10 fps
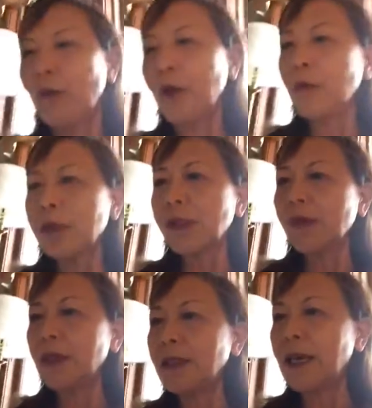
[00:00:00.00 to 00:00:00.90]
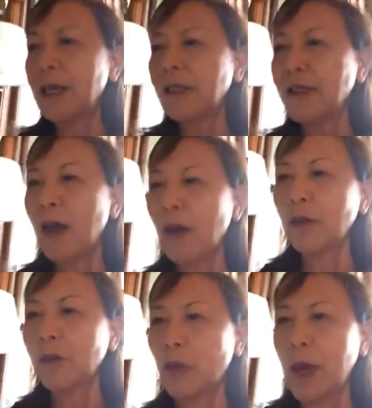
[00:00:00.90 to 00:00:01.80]
We were 3 days
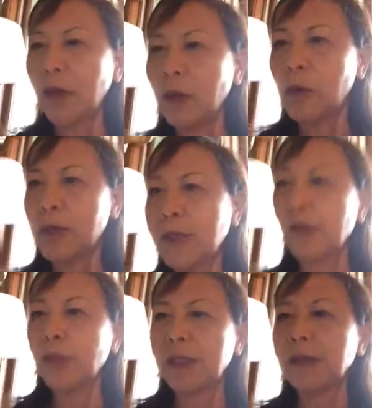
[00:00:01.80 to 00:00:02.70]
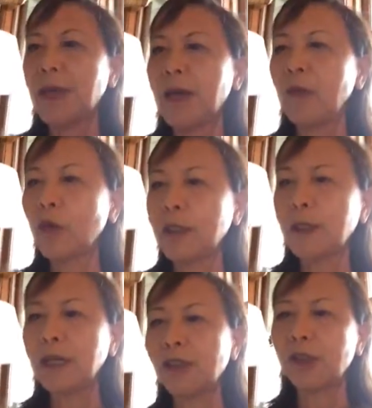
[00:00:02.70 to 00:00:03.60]
out of Whitehorse with 9 more
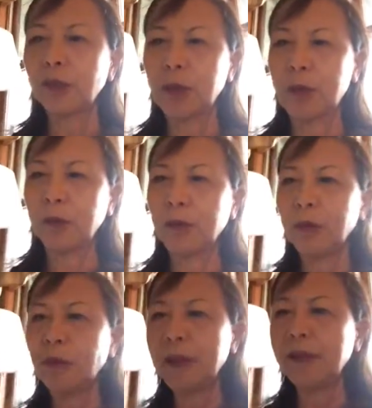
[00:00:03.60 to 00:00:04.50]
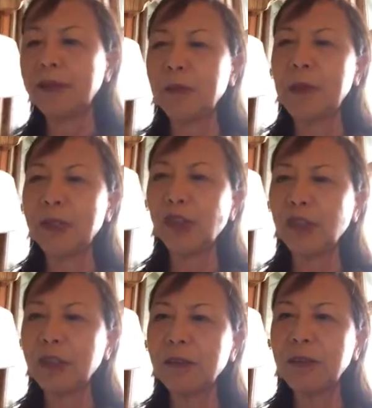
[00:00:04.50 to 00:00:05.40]
days to go when
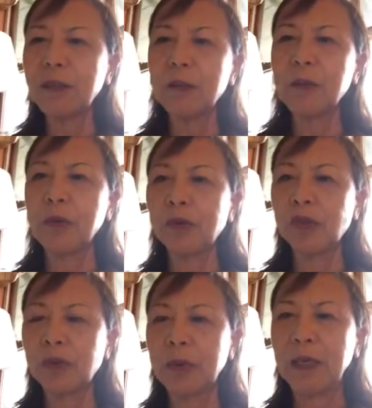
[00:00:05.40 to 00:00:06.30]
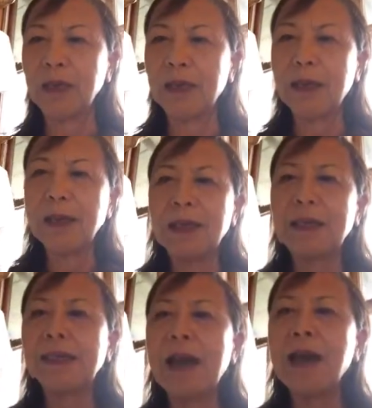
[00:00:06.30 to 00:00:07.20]
Sebastian did approach me.
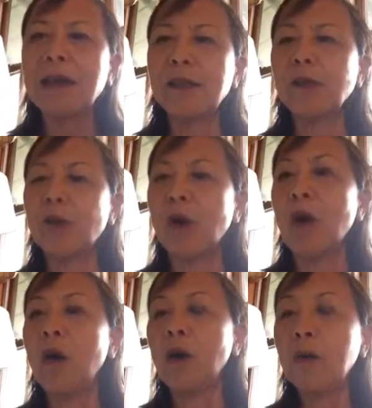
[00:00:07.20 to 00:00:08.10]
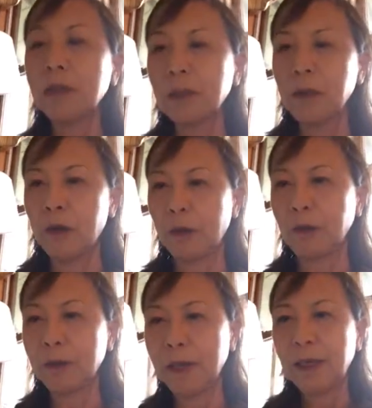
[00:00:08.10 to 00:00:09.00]
His eyes were all aglow.